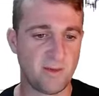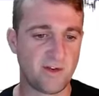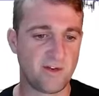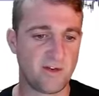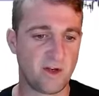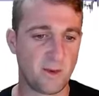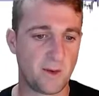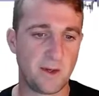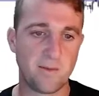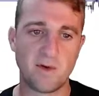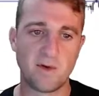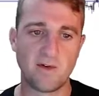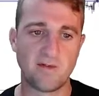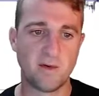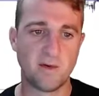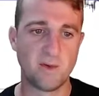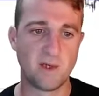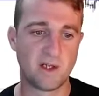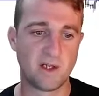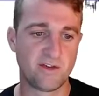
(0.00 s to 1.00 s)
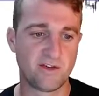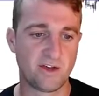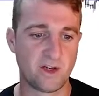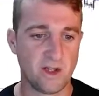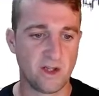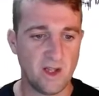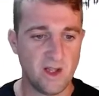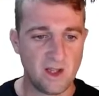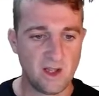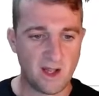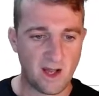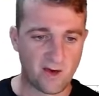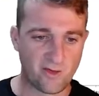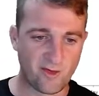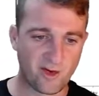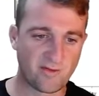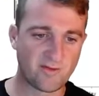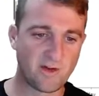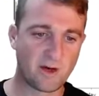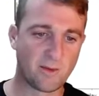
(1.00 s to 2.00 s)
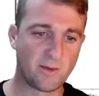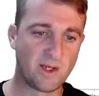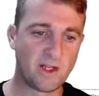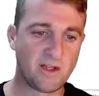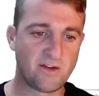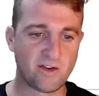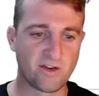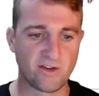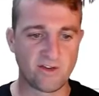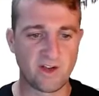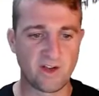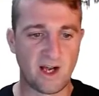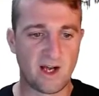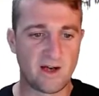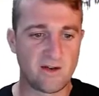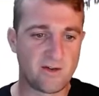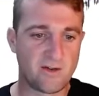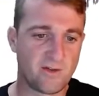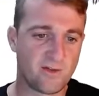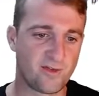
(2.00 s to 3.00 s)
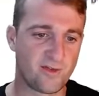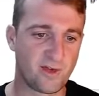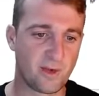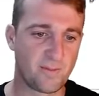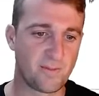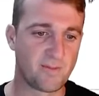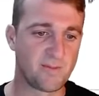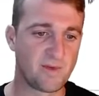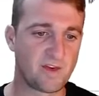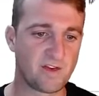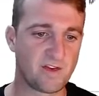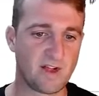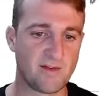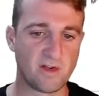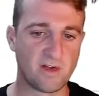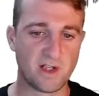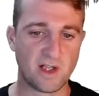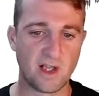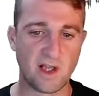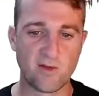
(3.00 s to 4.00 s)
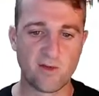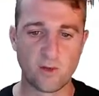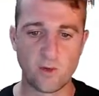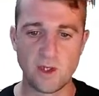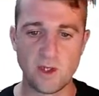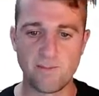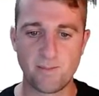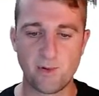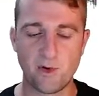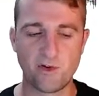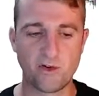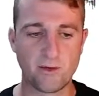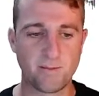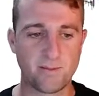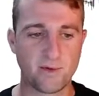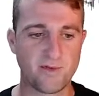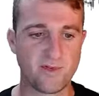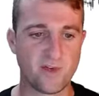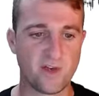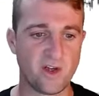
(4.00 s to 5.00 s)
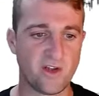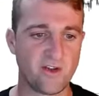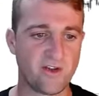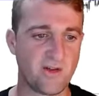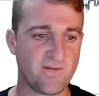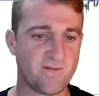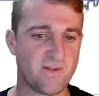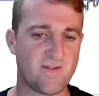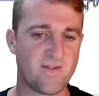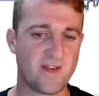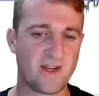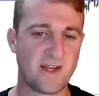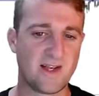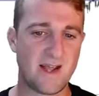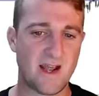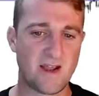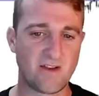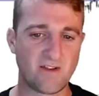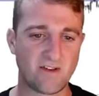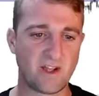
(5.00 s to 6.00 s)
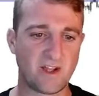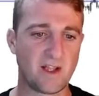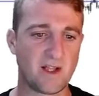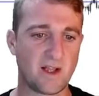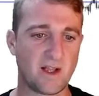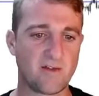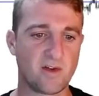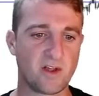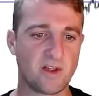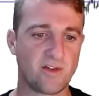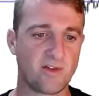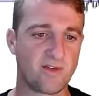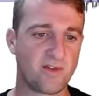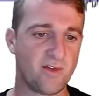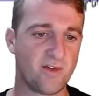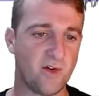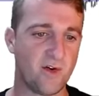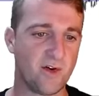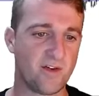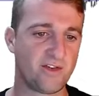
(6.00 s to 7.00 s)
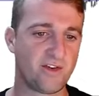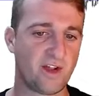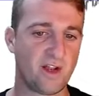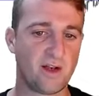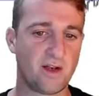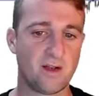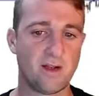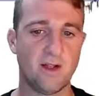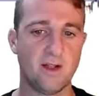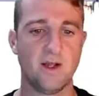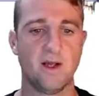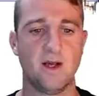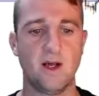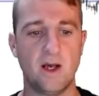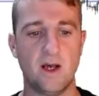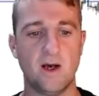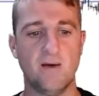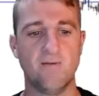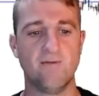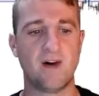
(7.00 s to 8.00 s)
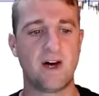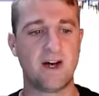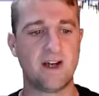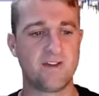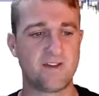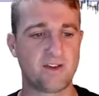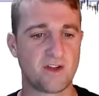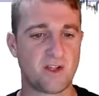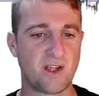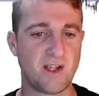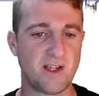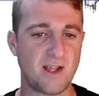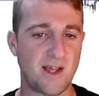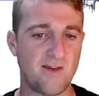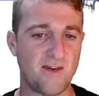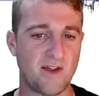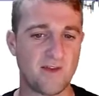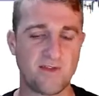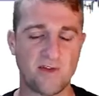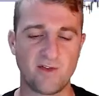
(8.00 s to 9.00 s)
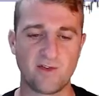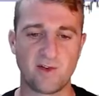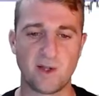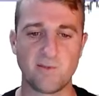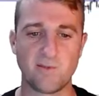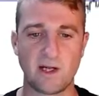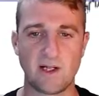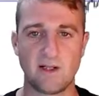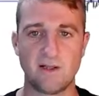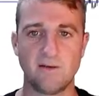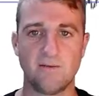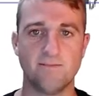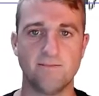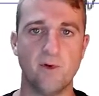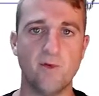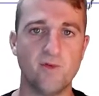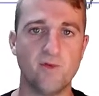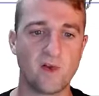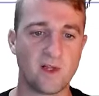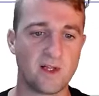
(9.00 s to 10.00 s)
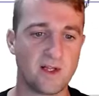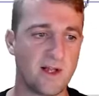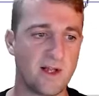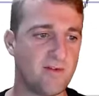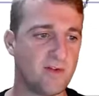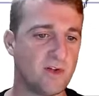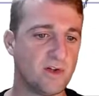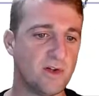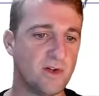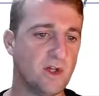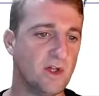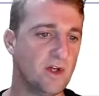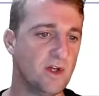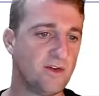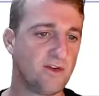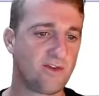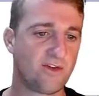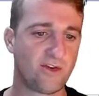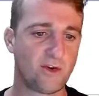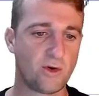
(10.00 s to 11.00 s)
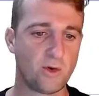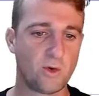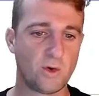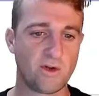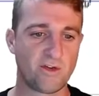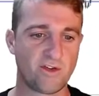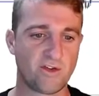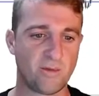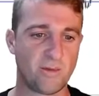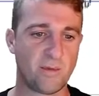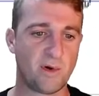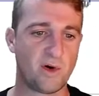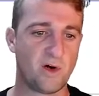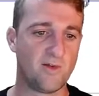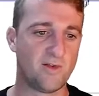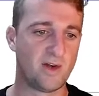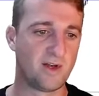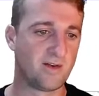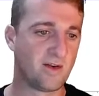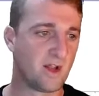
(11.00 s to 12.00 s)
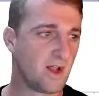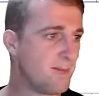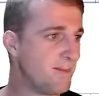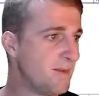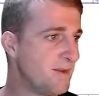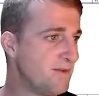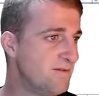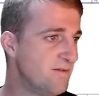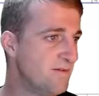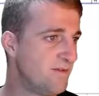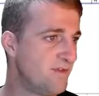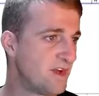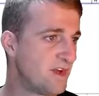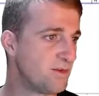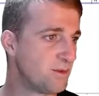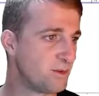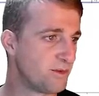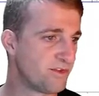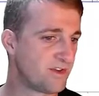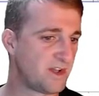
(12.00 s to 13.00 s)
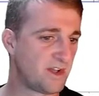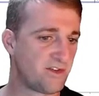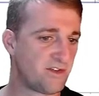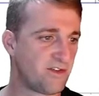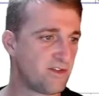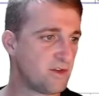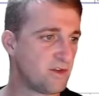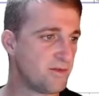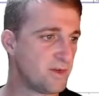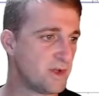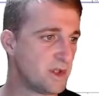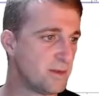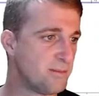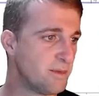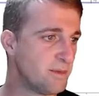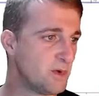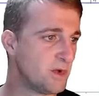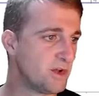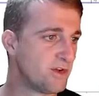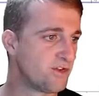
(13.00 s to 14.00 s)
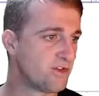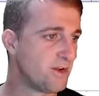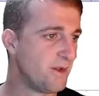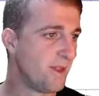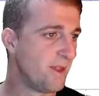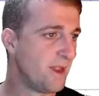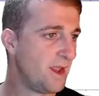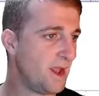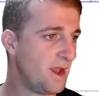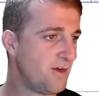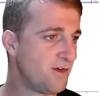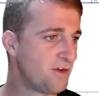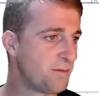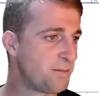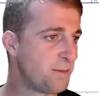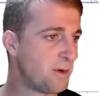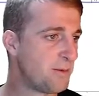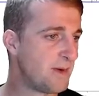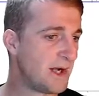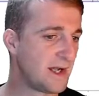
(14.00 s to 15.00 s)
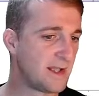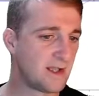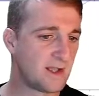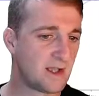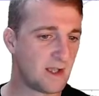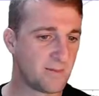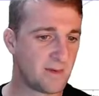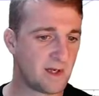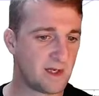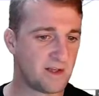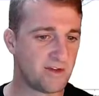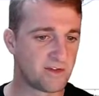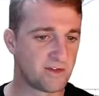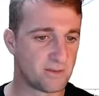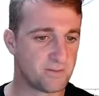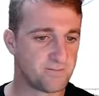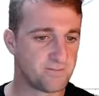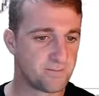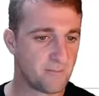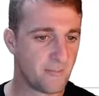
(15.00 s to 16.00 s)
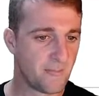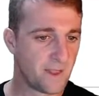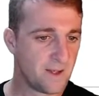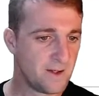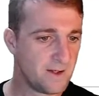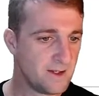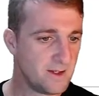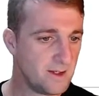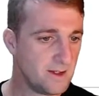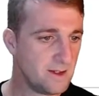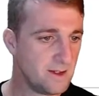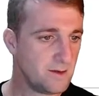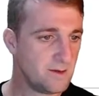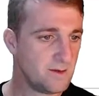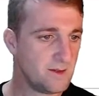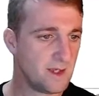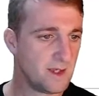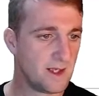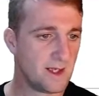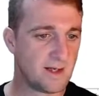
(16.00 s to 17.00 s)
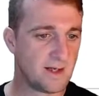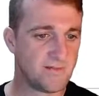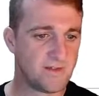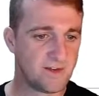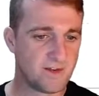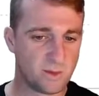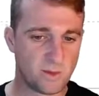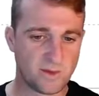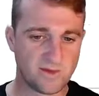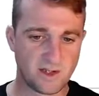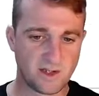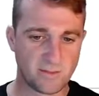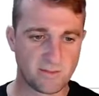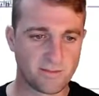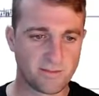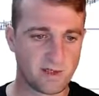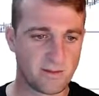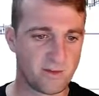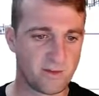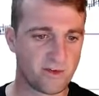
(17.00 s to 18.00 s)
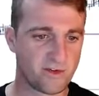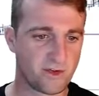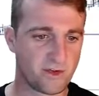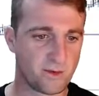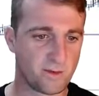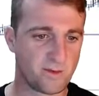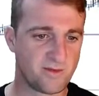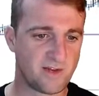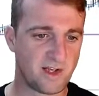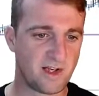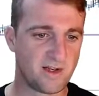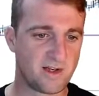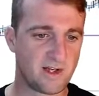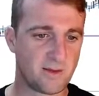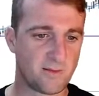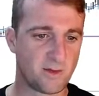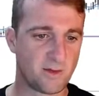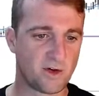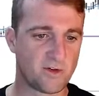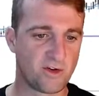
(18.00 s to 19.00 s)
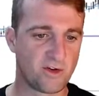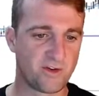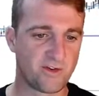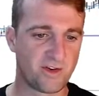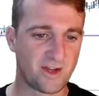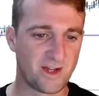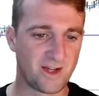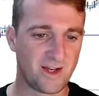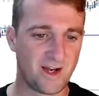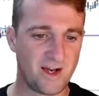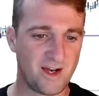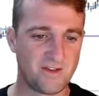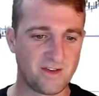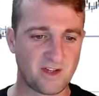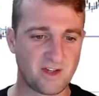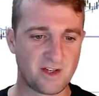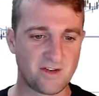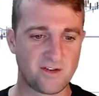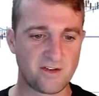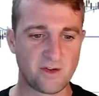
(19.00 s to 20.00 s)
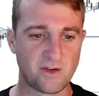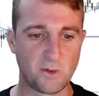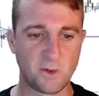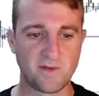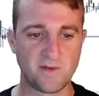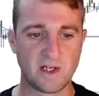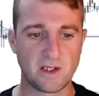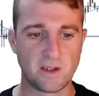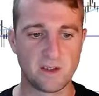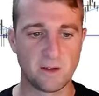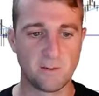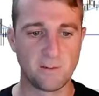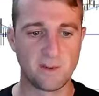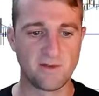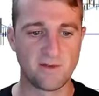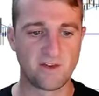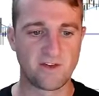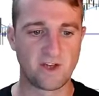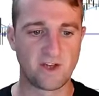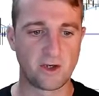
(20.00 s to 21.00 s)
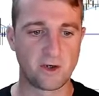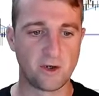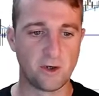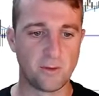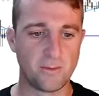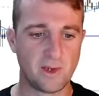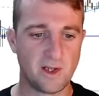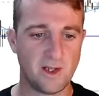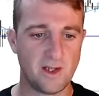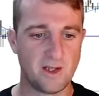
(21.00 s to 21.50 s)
It's no help about Fibonacci. I think that we need to start flipping this level here. If we push above 30 cent, then the next key level is 40 cent. And that is a key area. If you flip that monthly level to support, then things will start to turn really bullish. If I just put my EMAs on, we've had a downward cross here. As you can see, we've had a little bit of a tick up.